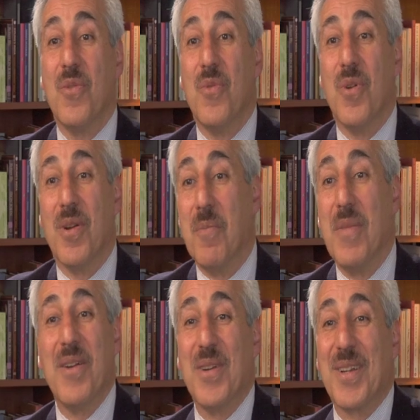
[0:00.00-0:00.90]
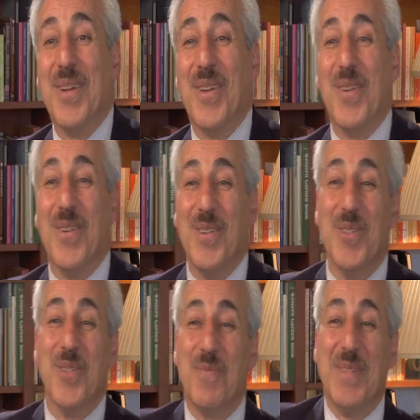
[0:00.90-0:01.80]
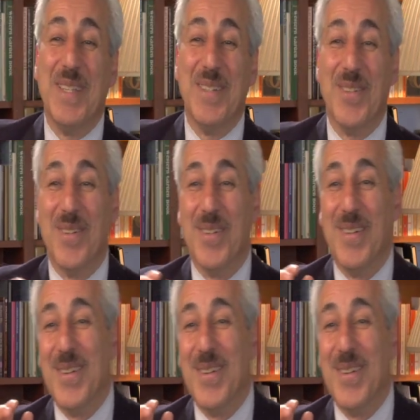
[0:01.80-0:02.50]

were American or European or